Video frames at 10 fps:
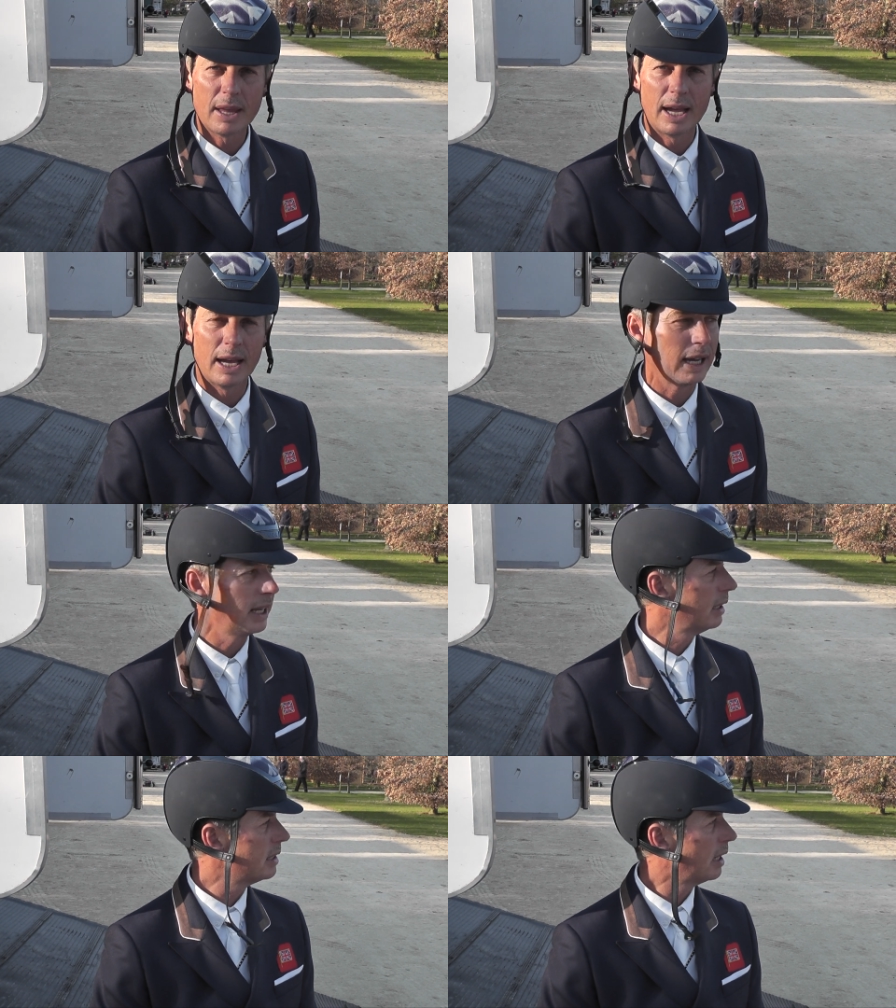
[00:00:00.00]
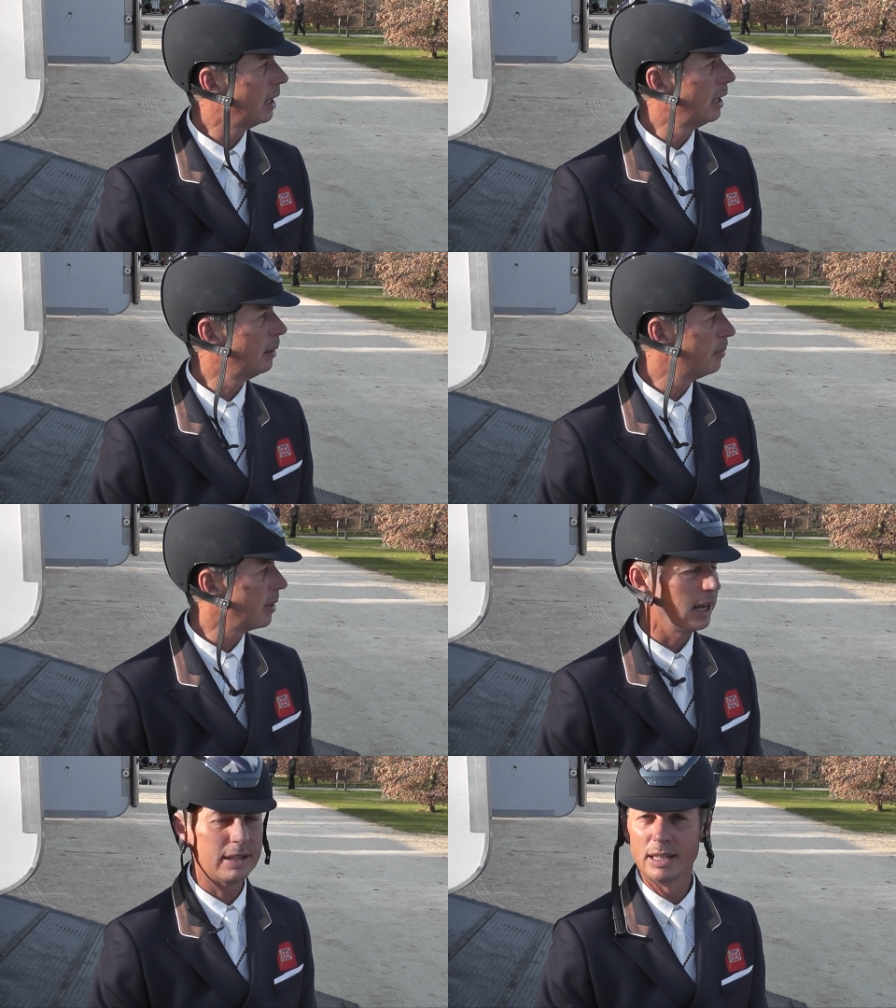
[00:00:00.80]
and
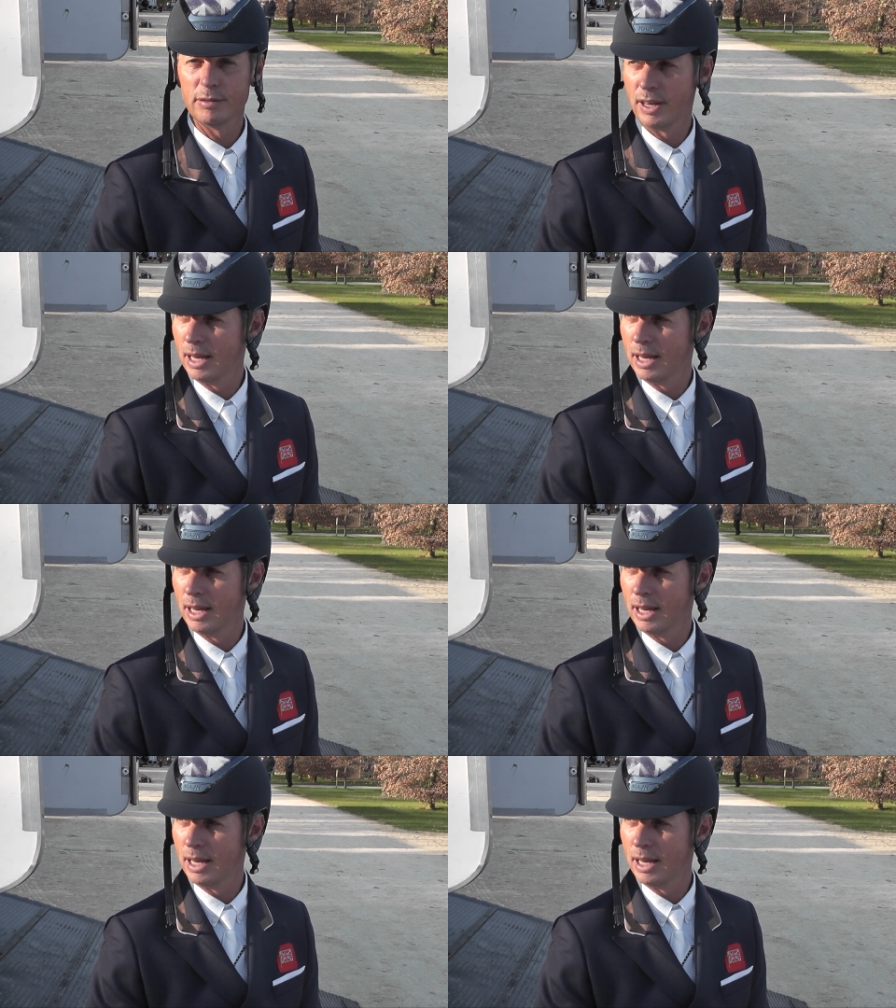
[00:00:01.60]
um, I think for